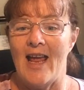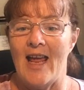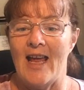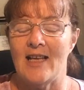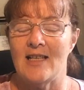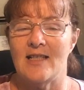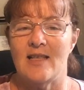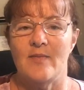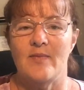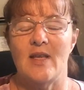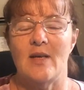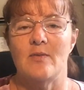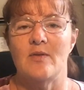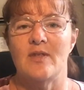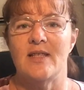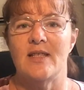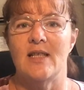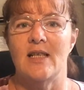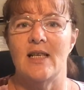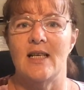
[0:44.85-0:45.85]
Except that
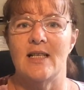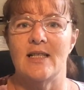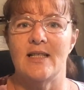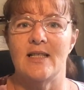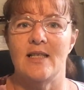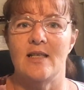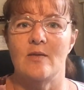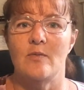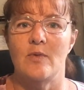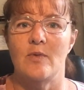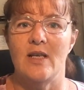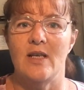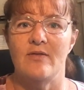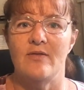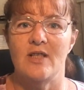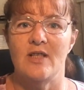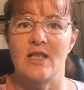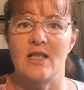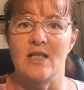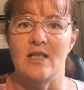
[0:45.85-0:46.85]
was the last thing we
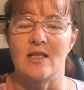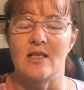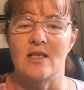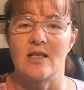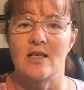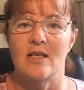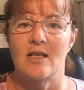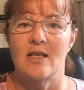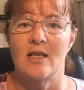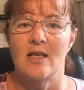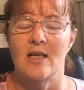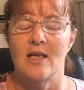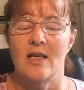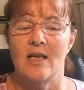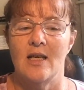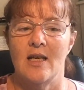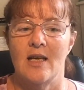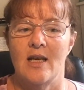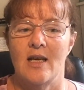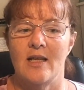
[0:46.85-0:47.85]
ever did.
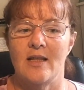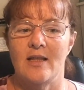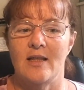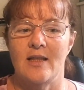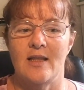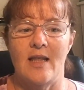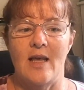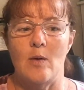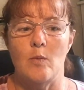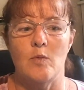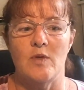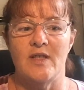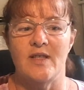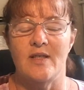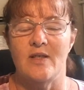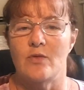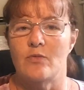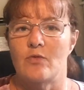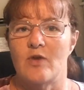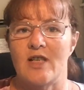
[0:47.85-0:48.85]
That
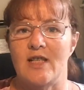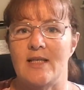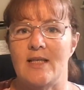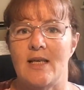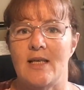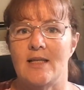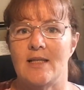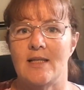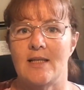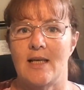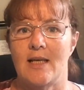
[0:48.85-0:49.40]
was the reset